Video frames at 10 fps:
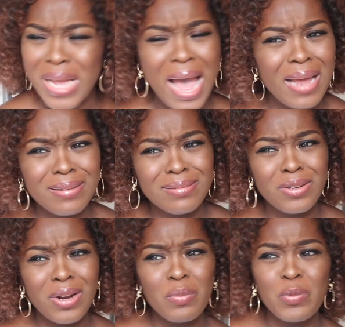And the
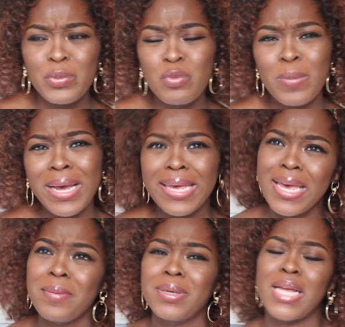other woman
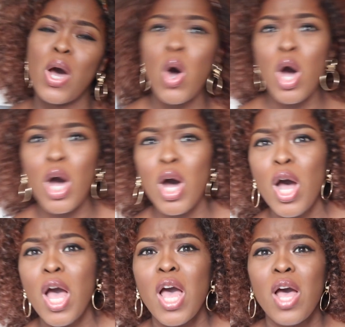came. I was like, oh,
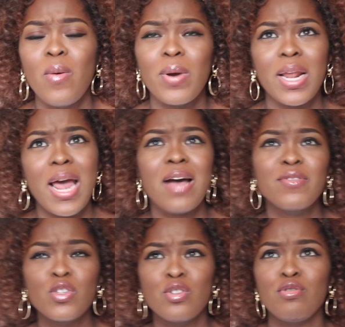we're gonna have
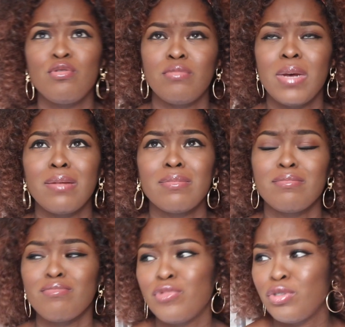to
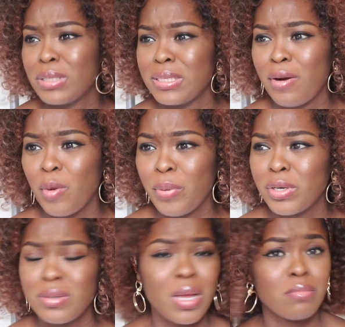do cesarean
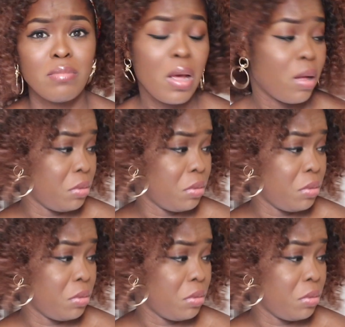operation. I was like, oh,